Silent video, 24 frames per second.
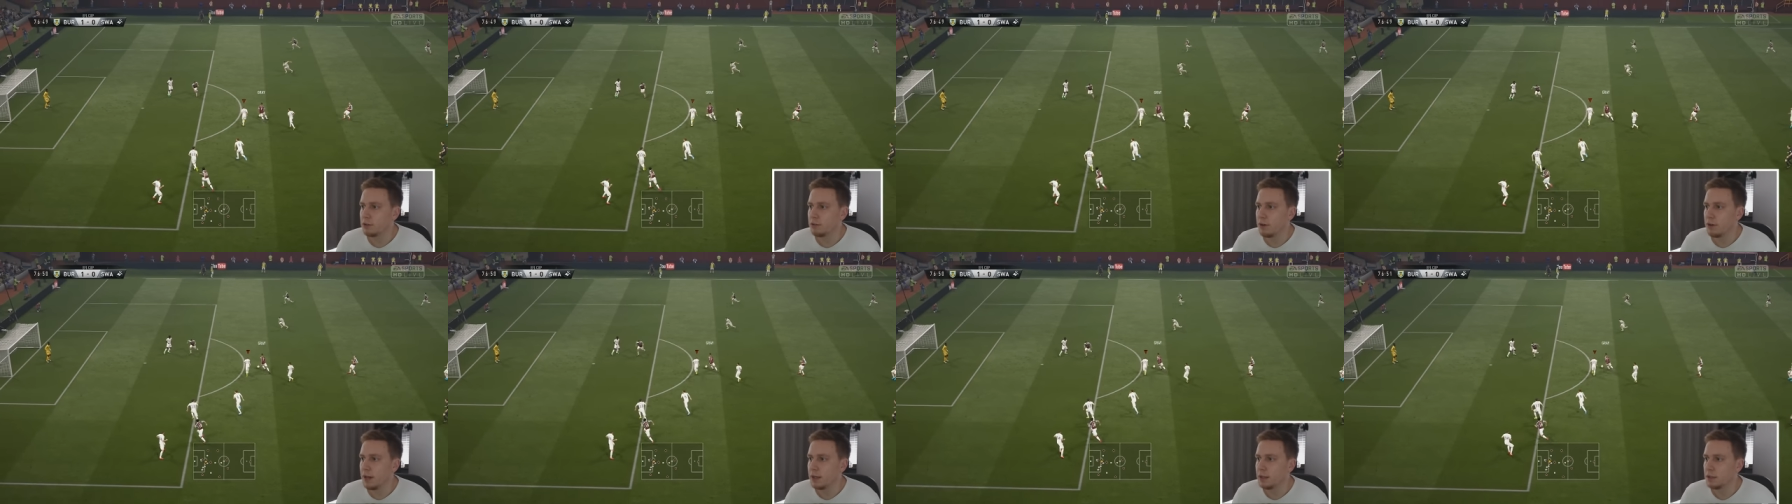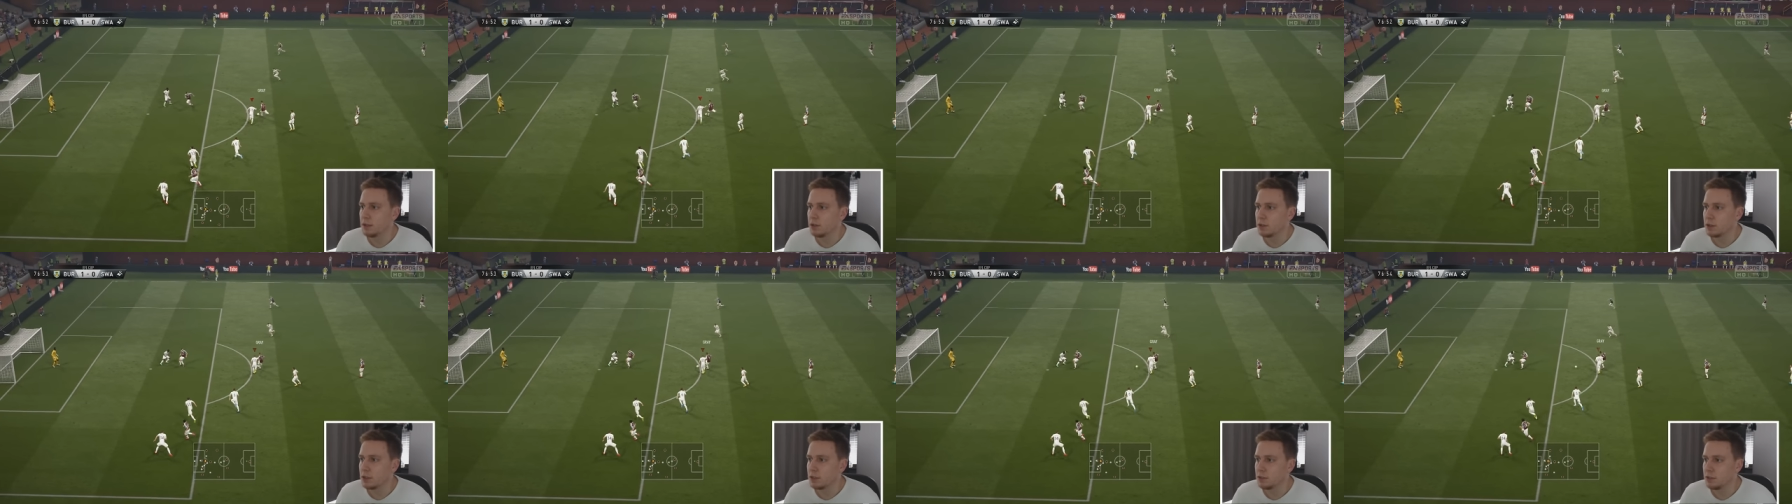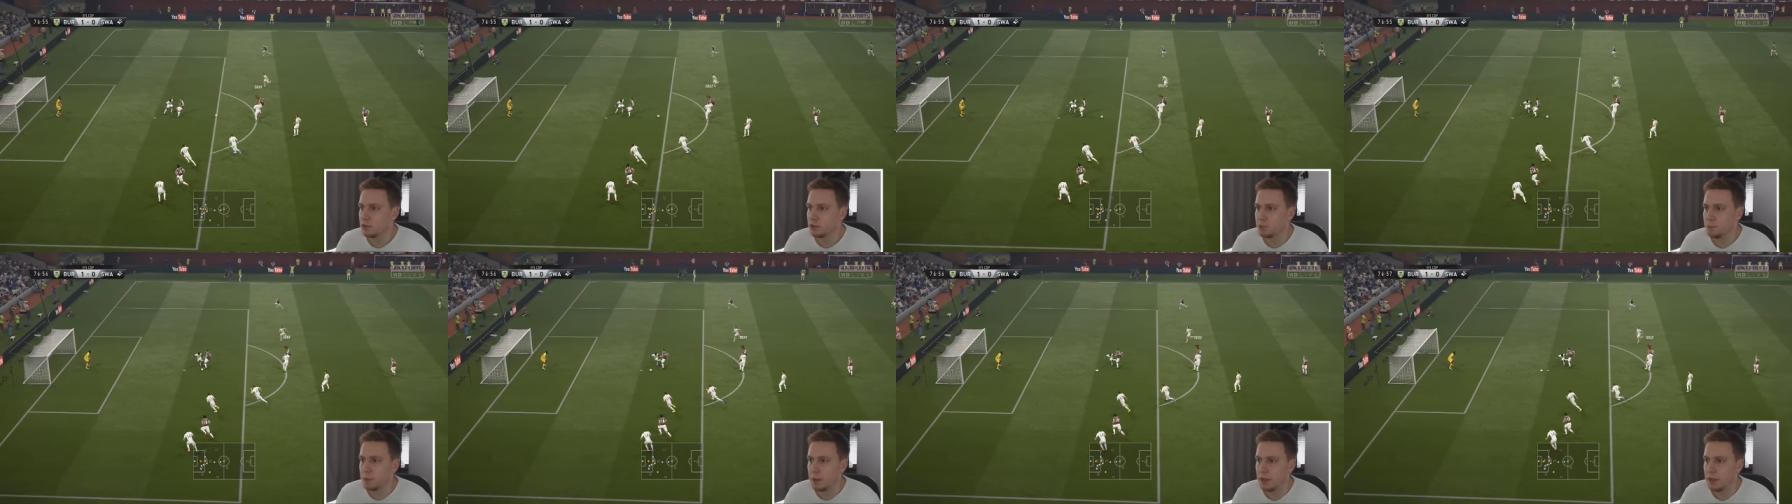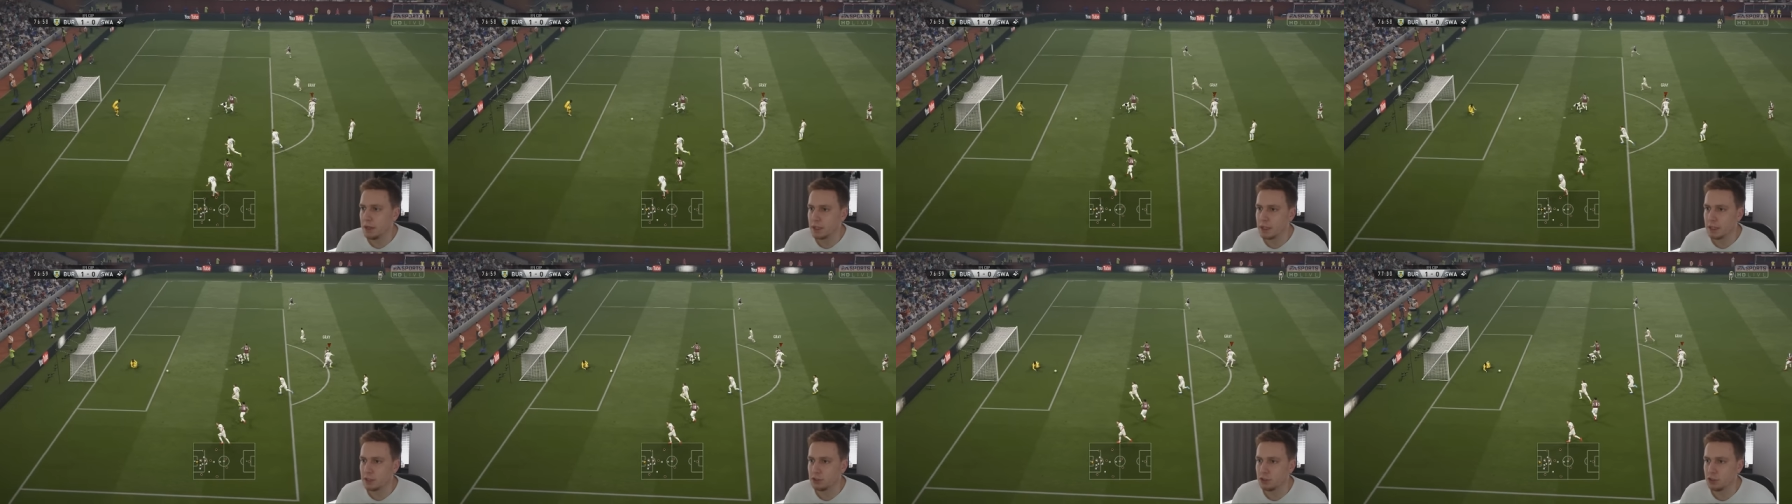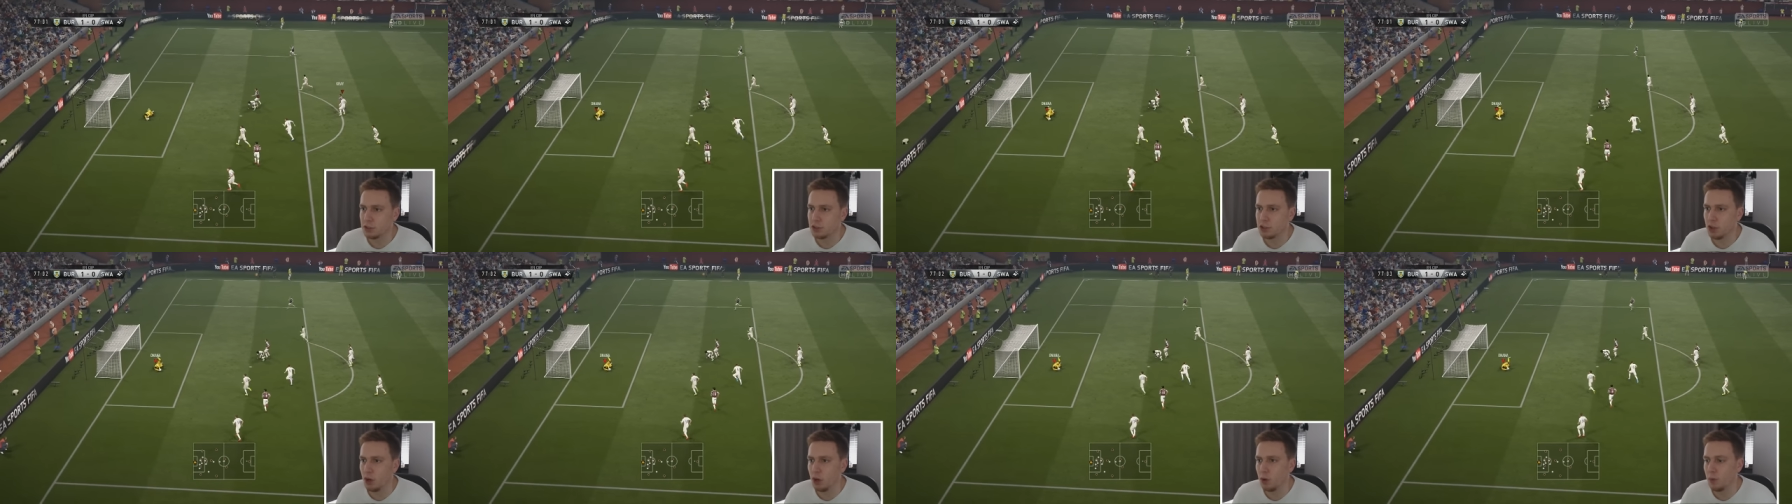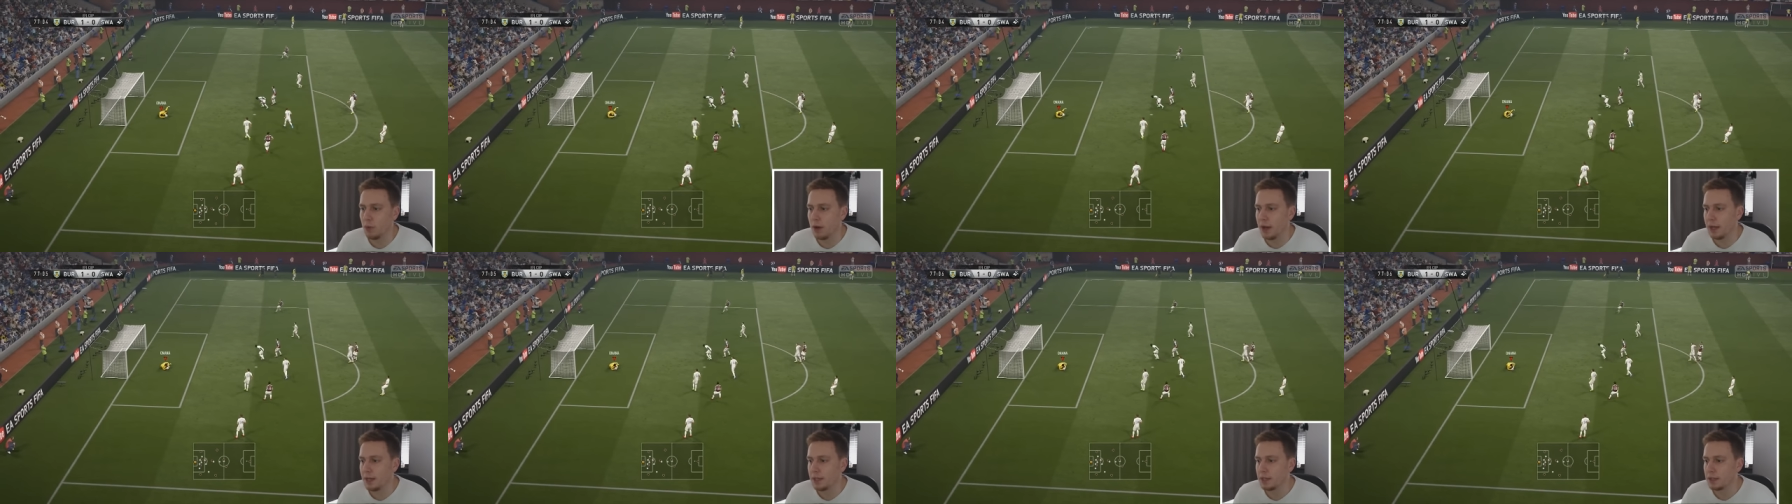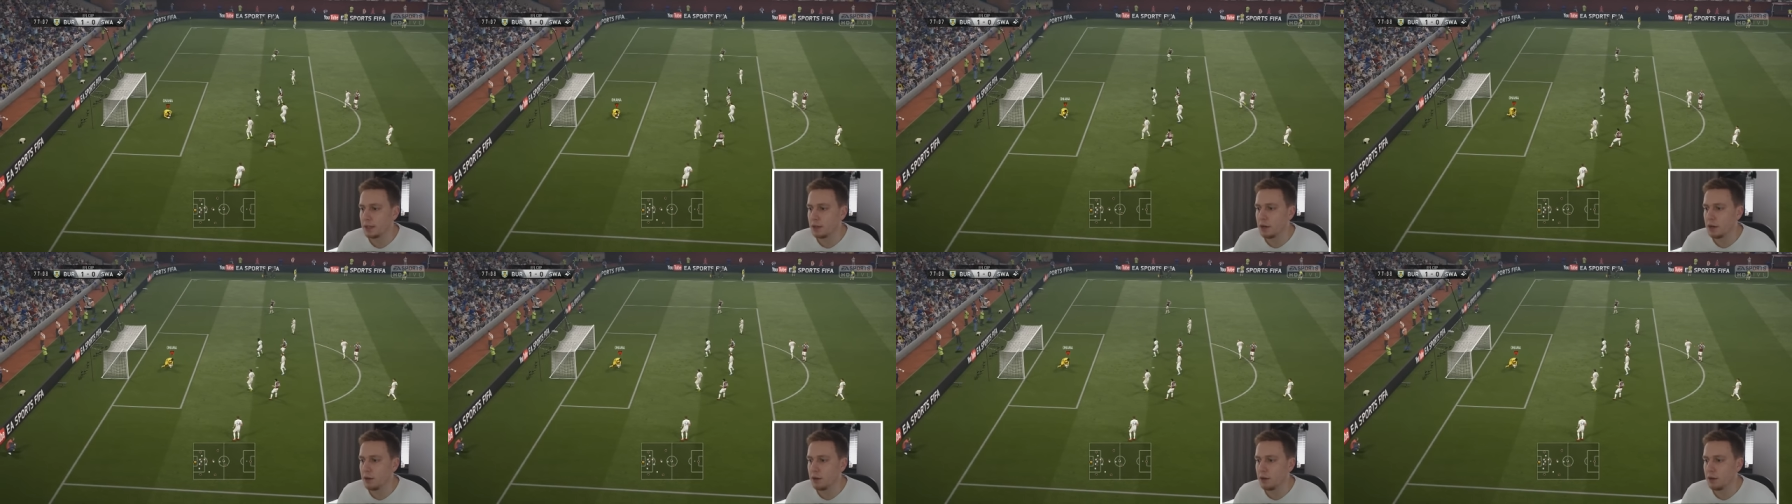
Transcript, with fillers: Gray looking to spin. Gets the shot away.